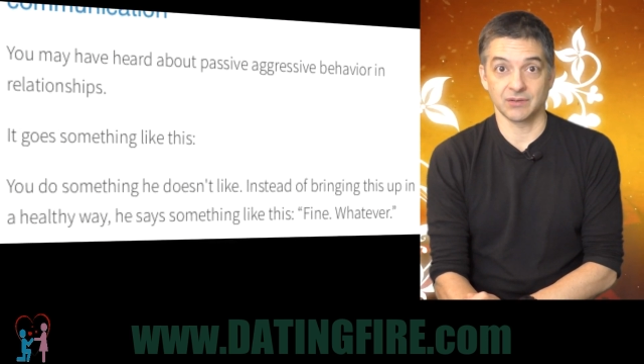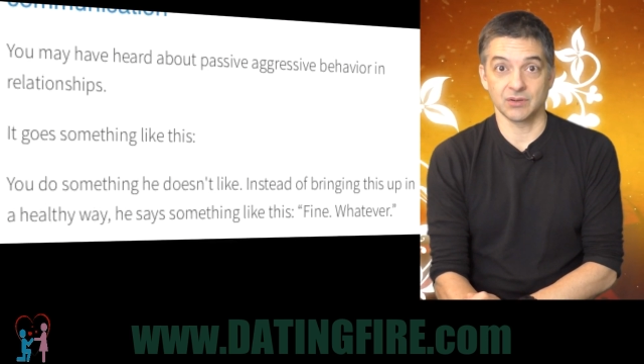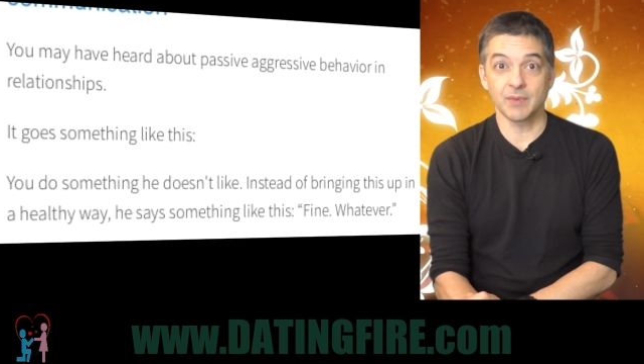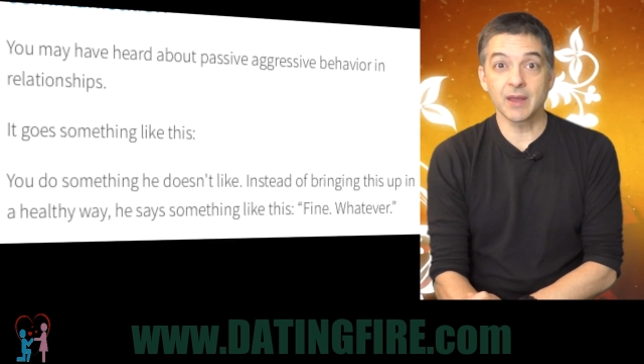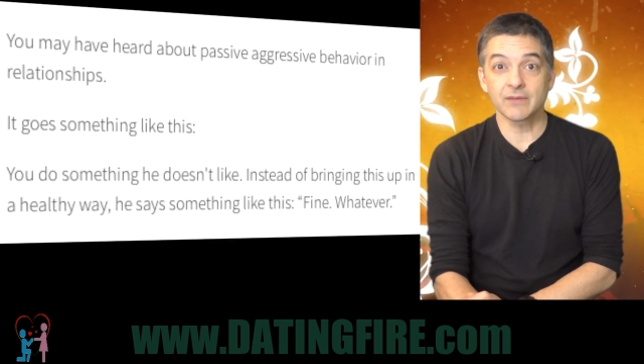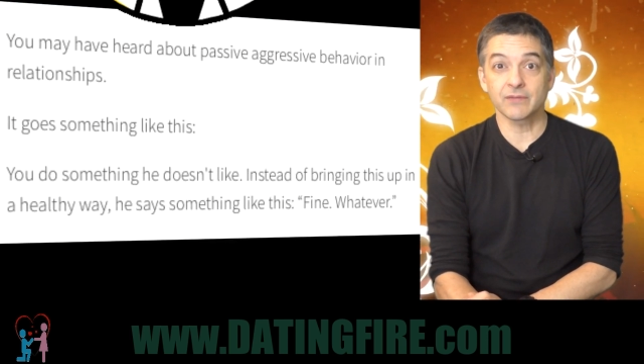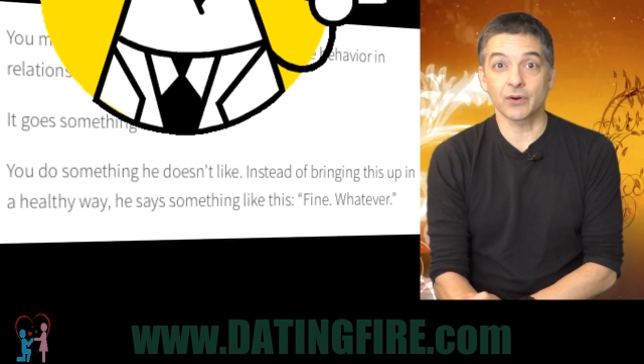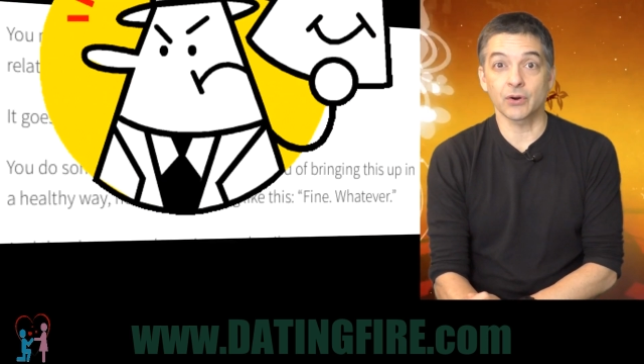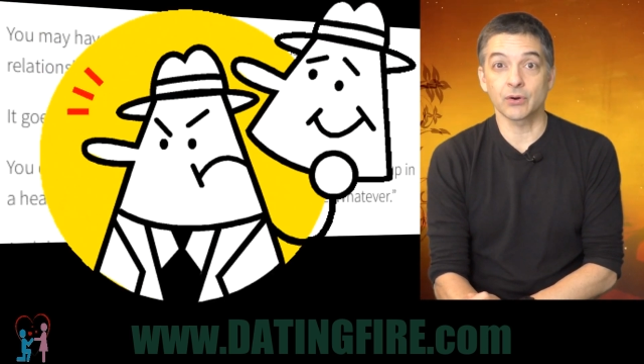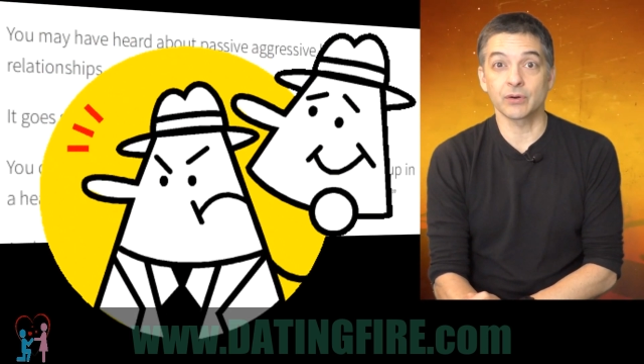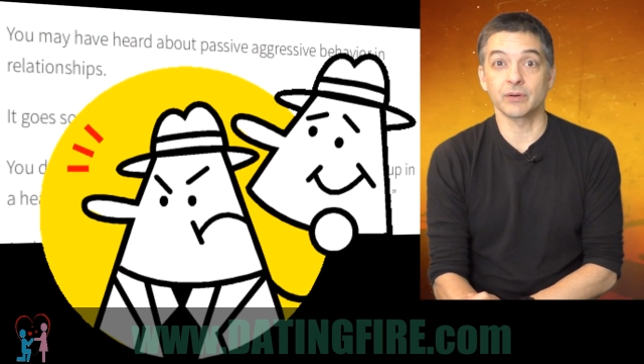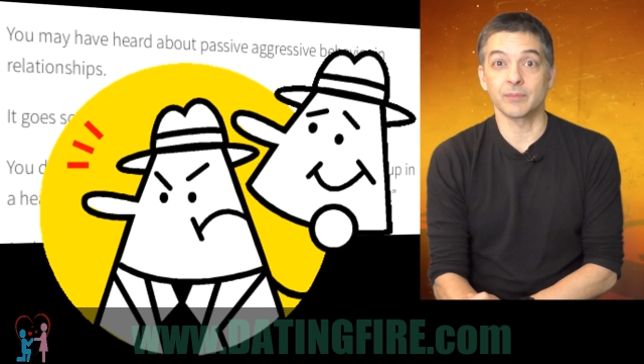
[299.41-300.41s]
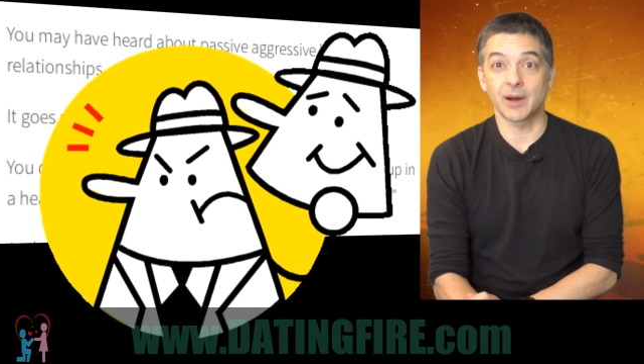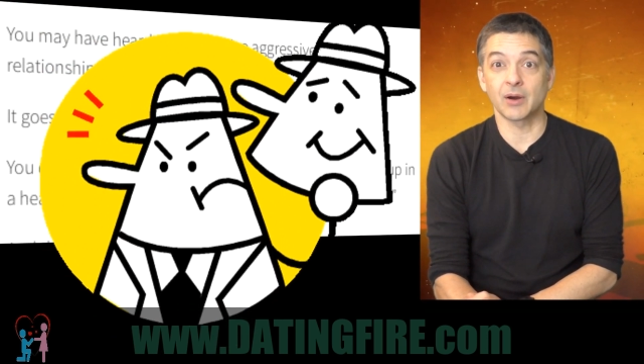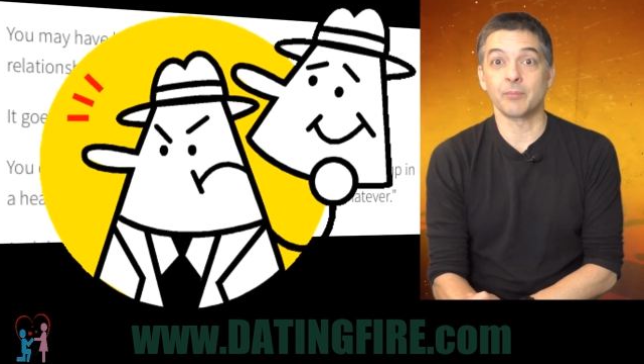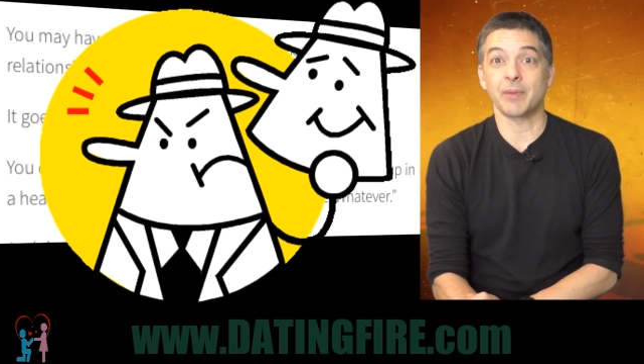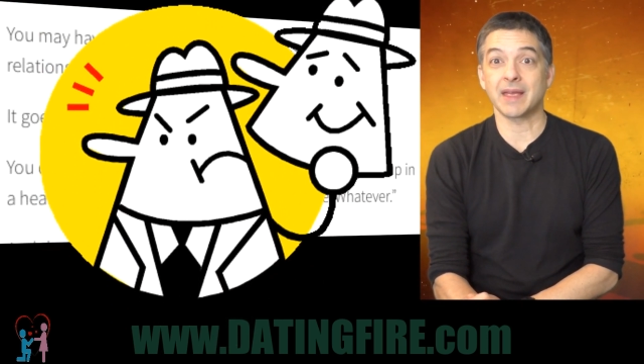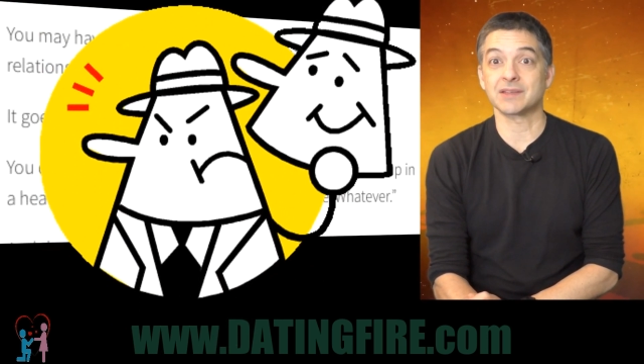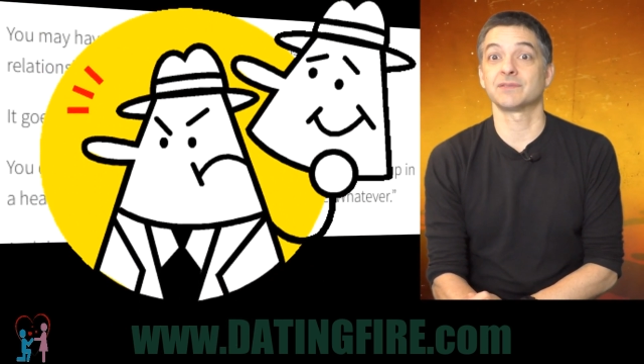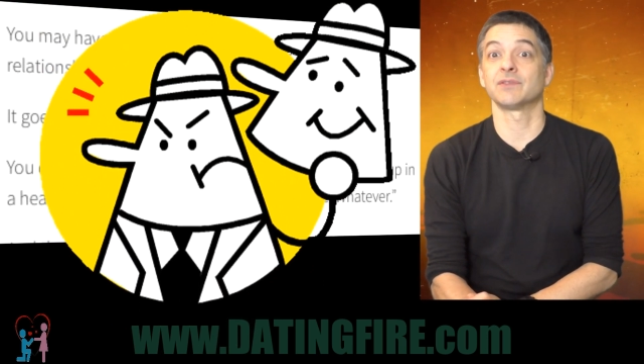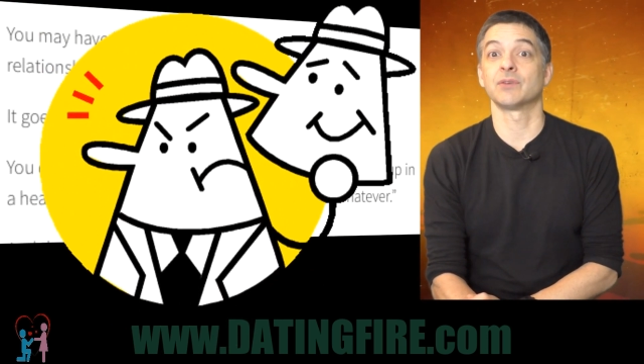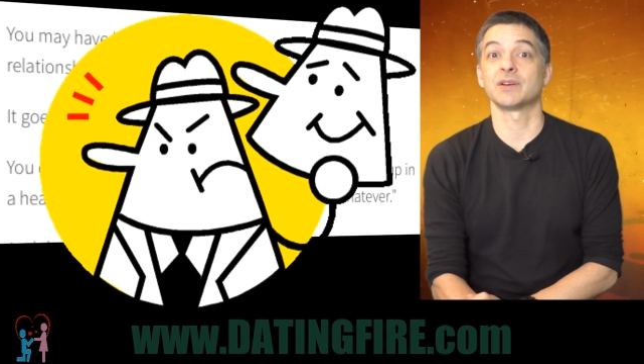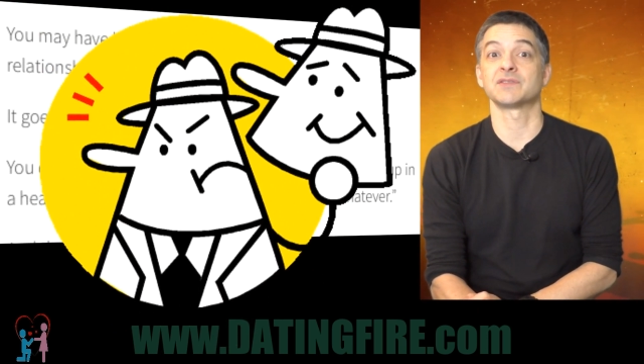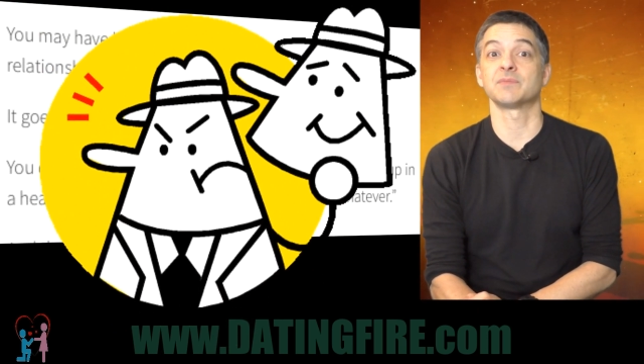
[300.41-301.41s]
You may have heard about
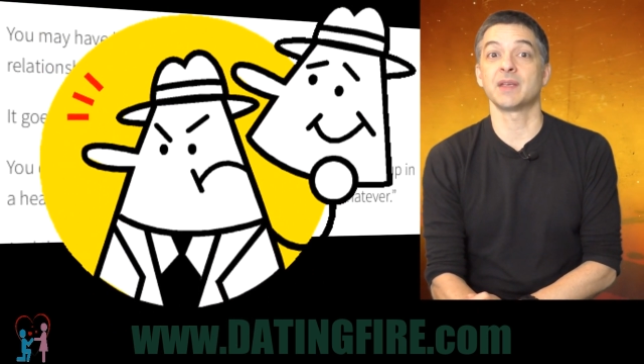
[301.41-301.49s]
passive-aggressive